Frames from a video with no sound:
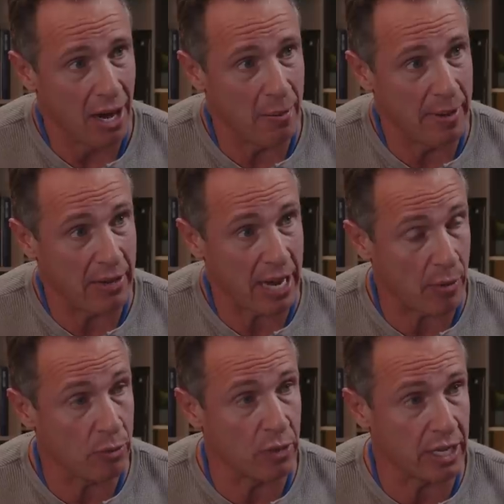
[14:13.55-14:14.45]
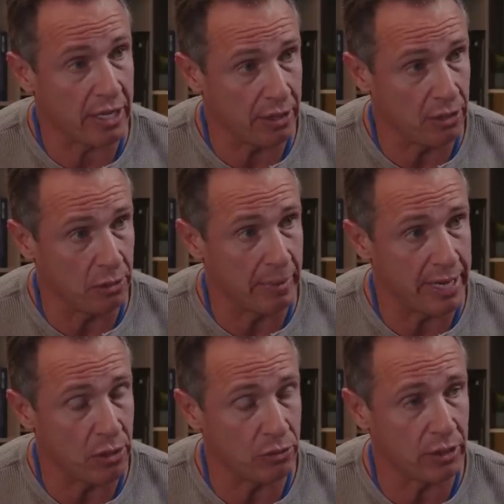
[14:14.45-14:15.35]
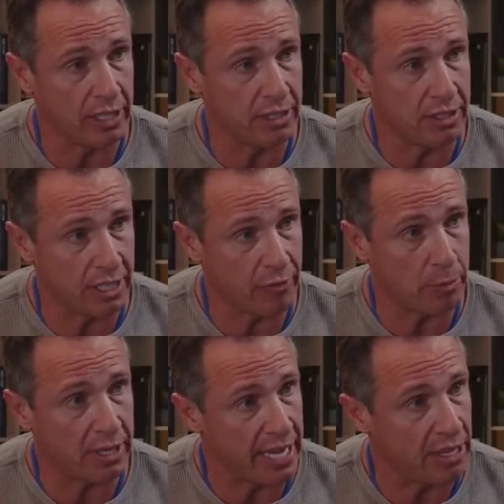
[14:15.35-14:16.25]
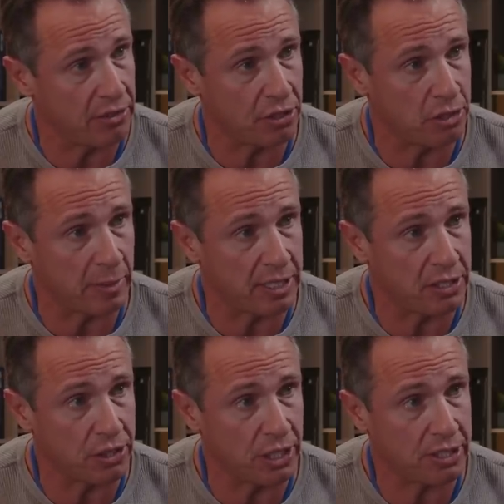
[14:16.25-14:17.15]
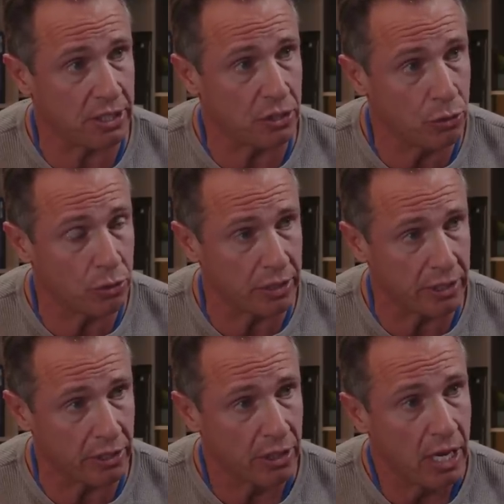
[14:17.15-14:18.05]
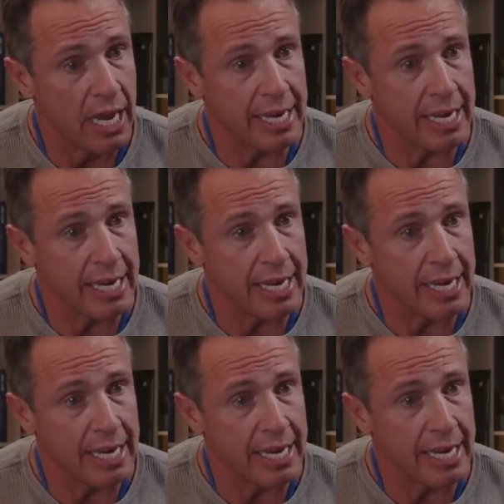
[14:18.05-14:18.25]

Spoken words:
about how I want to kill my own kids and everybody else's by suggesting nuclear.